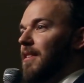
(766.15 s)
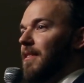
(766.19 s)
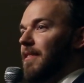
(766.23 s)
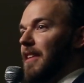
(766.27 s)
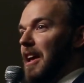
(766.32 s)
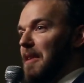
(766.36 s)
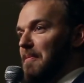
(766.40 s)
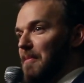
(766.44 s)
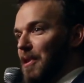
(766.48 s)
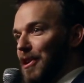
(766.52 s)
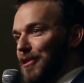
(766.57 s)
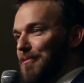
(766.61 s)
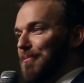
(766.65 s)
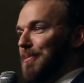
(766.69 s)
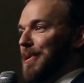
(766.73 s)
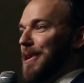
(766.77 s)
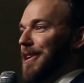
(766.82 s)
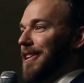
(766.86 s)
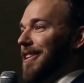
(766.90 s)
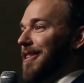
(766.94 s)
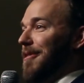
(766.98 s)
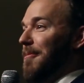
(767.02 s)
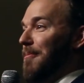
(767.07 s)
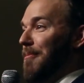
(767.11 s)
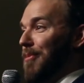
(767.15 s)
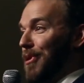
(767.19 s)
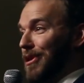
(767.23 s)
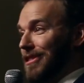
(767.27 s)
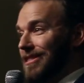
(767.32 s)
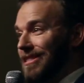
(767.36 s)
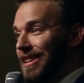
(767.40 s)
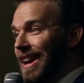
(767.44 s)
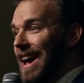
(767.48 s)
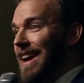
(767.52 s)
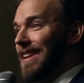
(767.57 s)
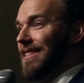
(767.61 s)
they must be
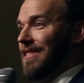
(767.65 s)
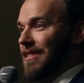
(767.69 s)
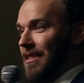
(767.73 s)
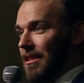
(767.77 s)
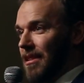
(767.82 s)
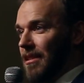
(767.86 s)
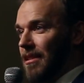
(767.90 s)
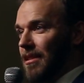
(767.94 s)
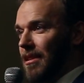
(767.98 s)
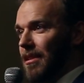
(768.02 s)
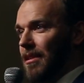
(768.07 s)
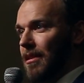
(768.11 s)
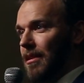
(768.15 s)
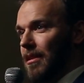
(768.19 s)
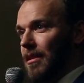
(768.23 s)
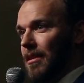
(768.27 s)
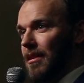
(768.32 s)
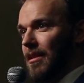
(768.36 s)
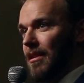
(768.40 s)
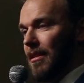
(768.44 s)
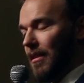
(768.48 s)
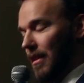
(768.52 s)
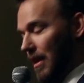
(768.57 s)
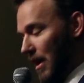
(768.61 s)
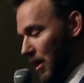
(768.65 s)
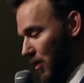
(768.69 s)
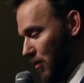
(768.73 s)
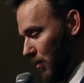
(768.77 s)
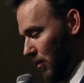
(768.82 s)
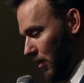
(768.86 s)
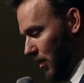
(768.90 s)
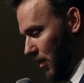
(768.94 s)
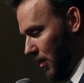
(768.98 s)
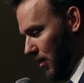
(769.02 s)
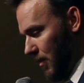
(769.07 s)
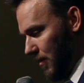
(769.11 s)
protected
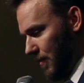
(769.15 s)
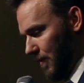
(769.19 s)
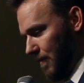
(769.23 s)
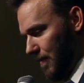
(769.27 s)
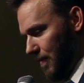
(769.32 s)
equally.